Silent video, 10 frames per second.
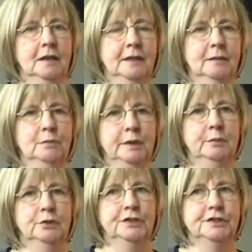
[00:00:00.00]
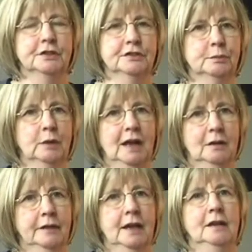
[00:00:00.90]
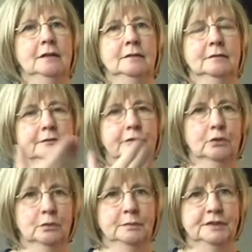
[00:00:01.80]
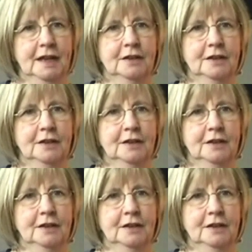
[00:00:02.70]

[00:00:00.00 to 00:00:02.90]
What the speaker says: and then we will discuss how that informs,